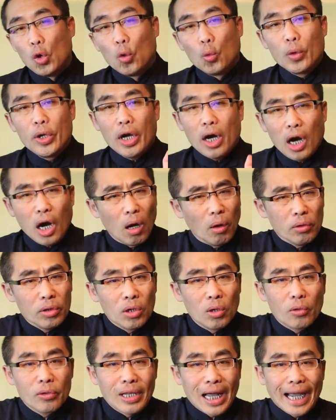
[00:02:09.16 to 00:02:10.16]
We all
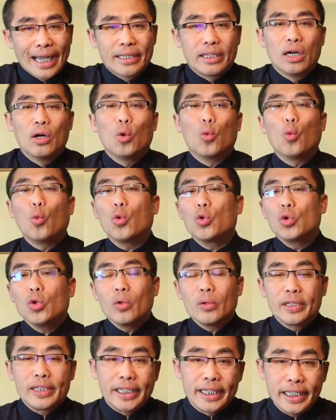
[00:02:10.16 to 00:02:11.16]
know that
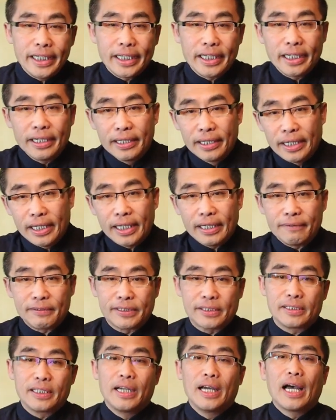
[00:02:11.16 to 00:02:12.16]
oolong tea
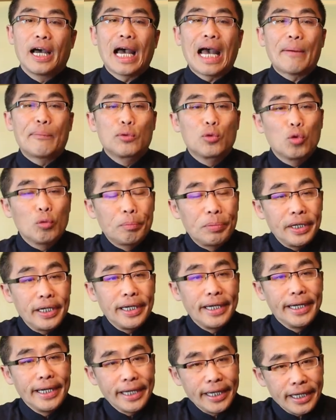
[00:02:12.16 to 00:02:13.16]
leaves have to
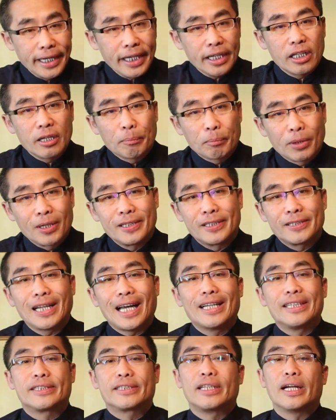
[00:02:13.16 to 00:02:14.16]
be heat
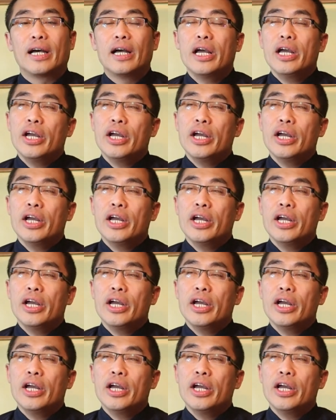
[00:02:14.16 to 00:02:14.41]
processed